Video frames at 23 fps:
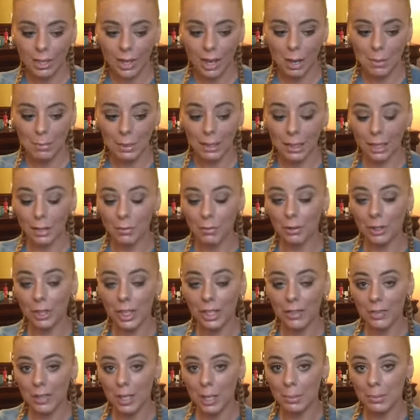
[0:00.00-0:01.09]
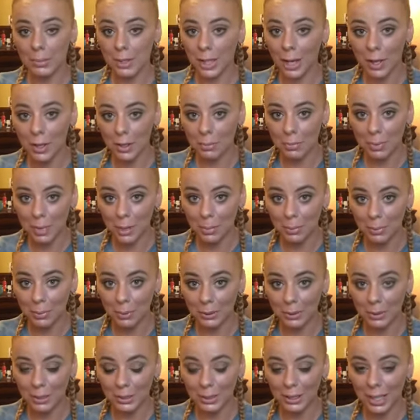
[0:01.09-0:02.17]
I mean, if you leave it up to other
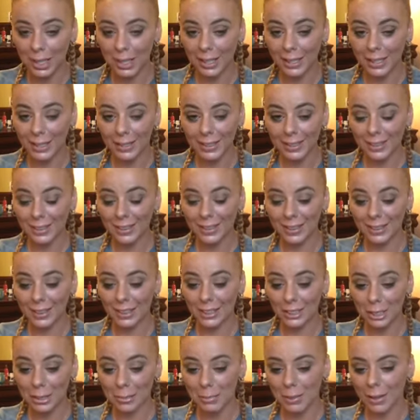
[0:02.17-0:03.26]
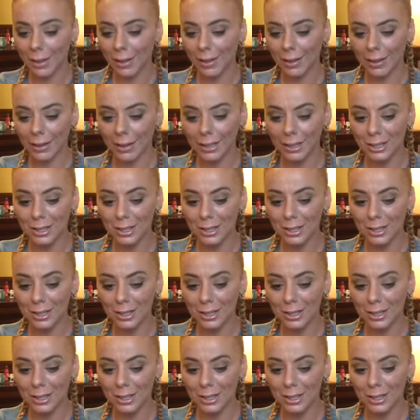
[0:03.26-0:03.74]
people, like, you know, they'll be like,